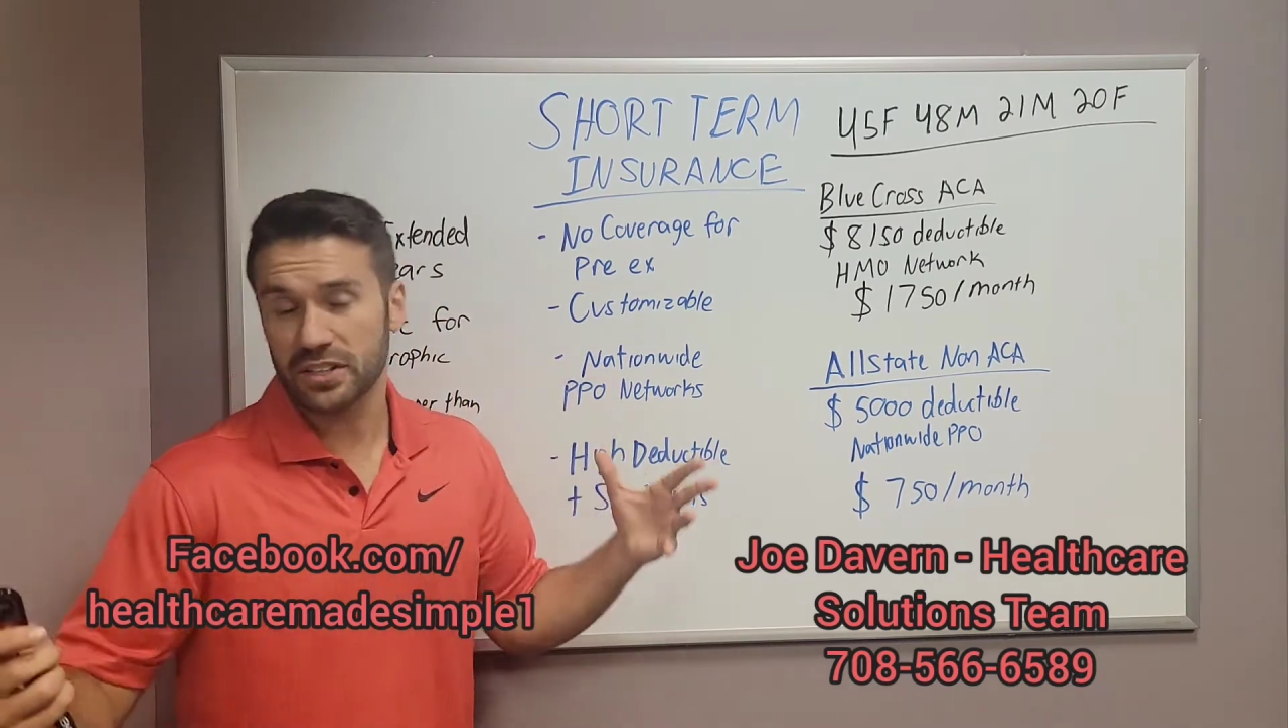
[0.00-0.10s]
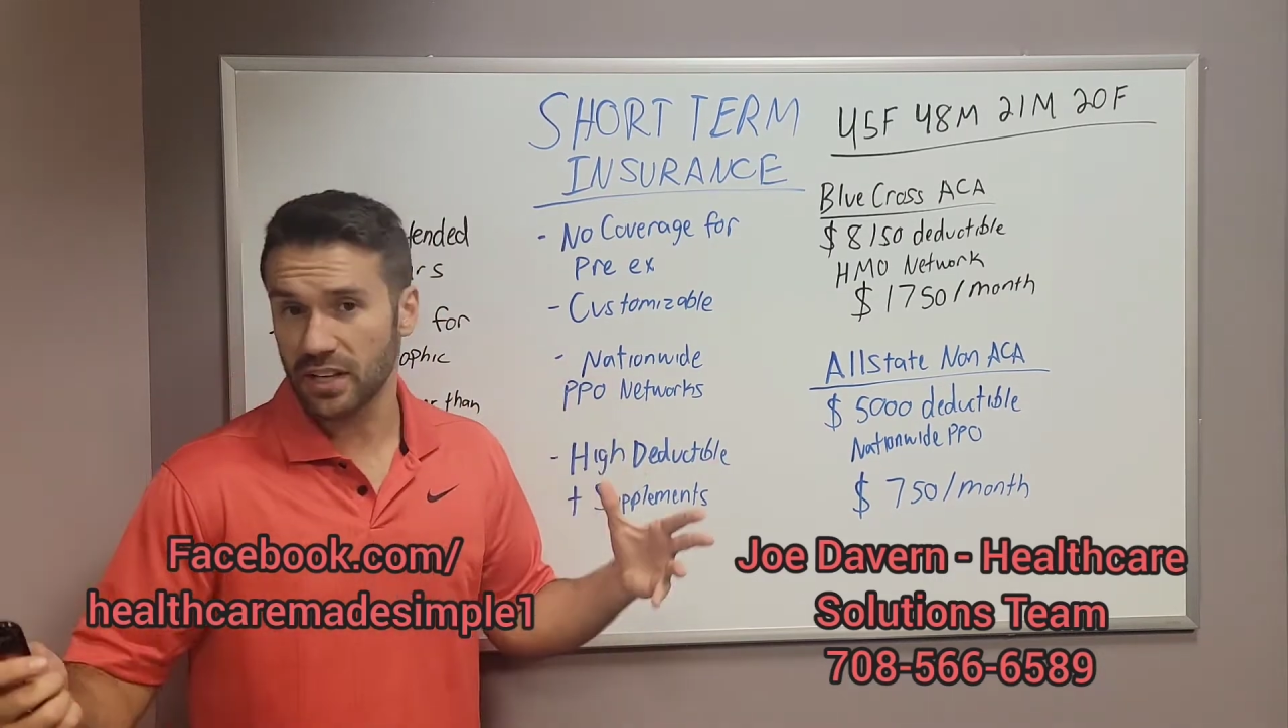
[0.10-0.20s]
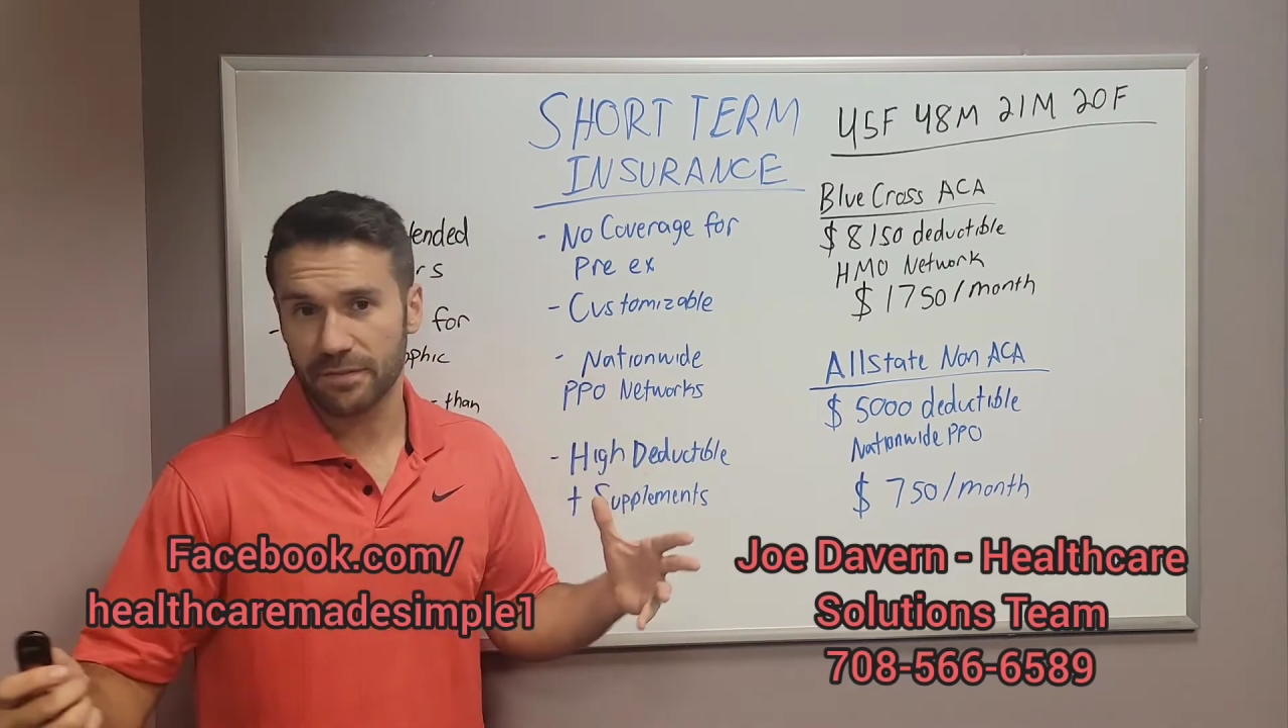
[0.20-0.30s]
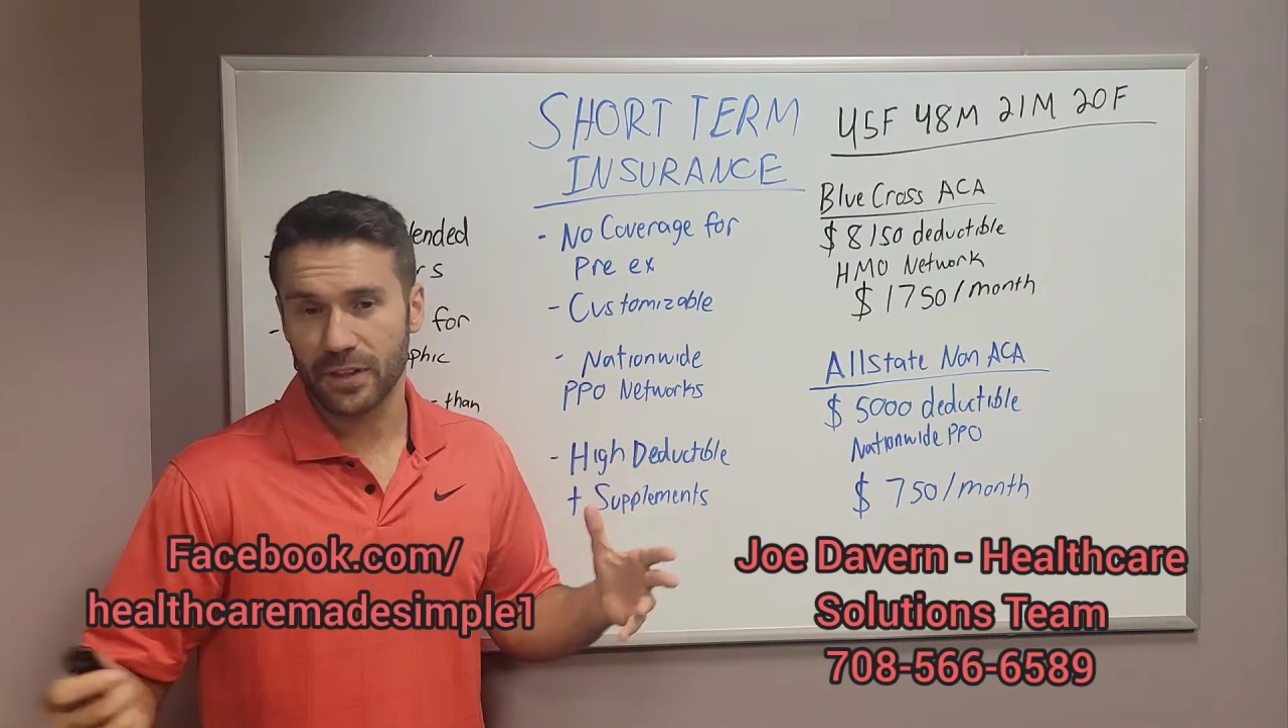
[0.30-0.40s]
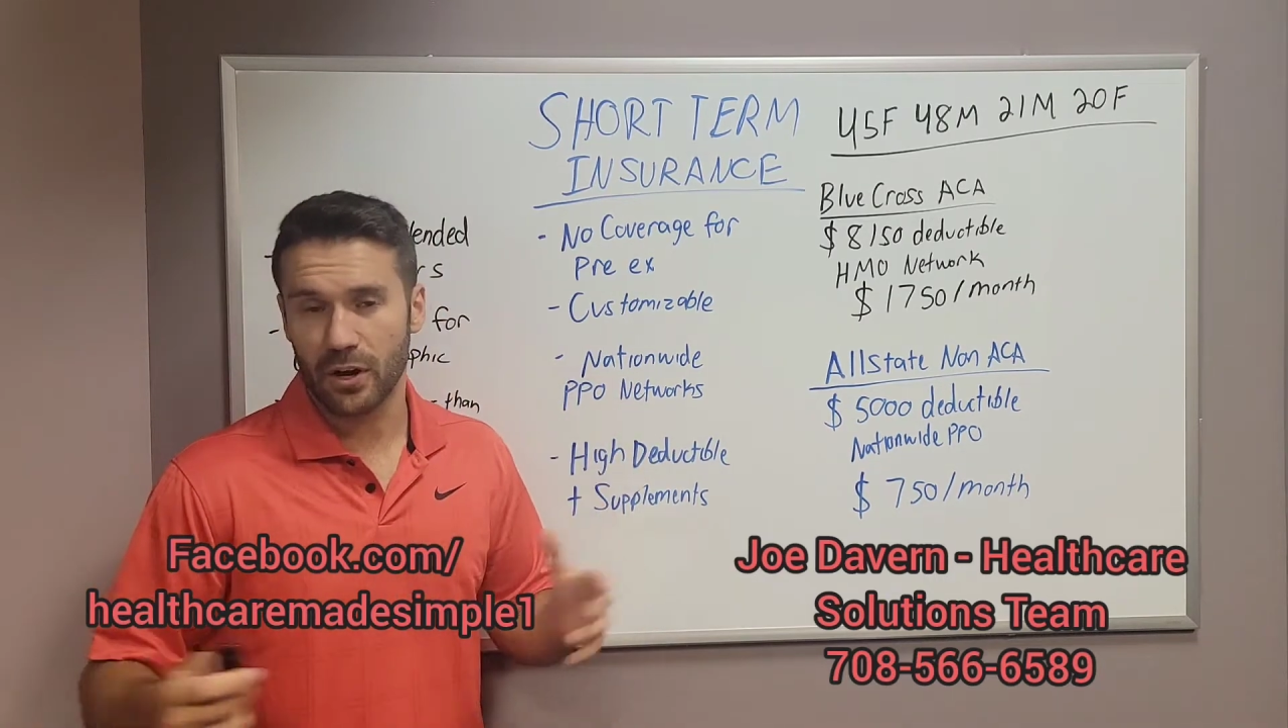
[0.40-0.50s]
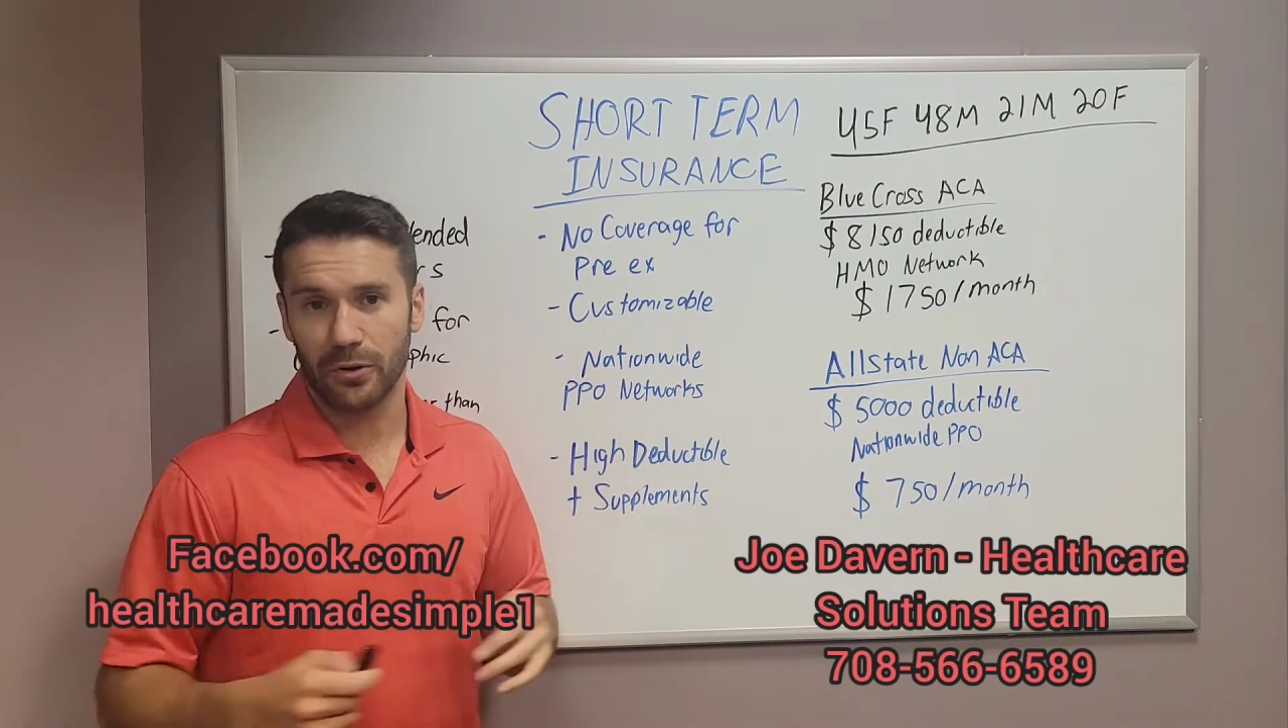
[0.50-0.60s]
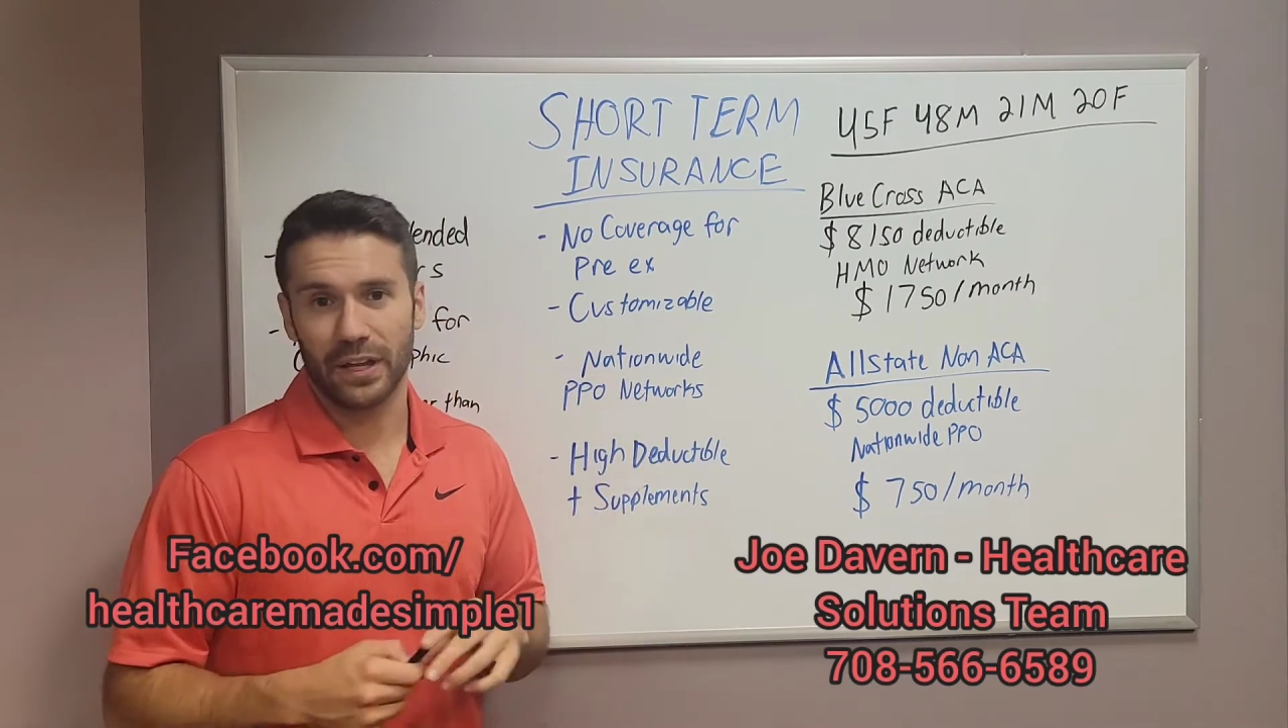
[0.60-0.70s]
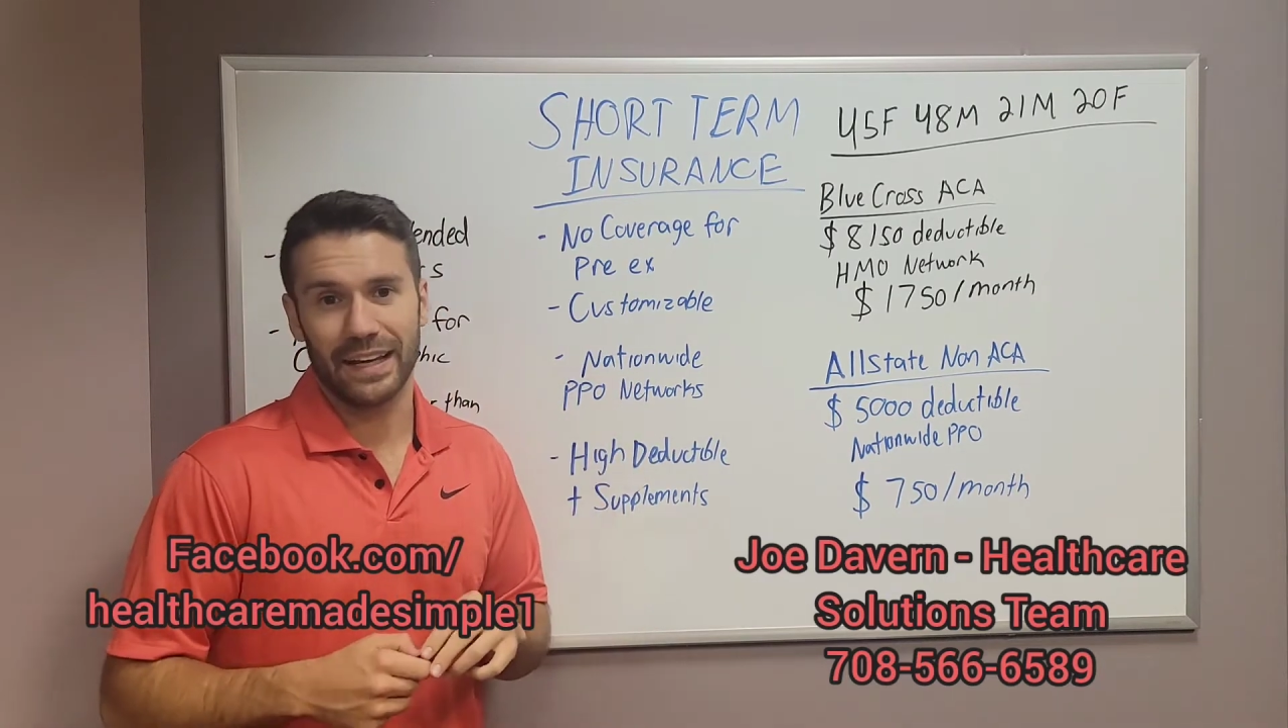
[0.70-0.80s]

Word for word: stuff, though,